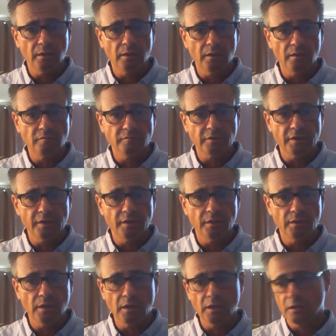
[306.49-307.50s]
of
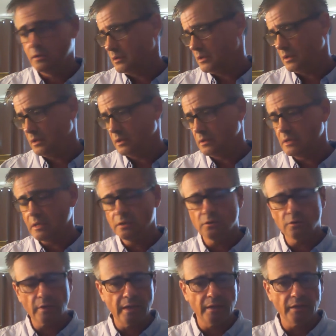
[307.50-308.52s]
an
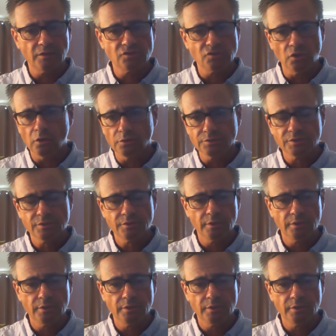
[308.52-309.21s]
inorganic salt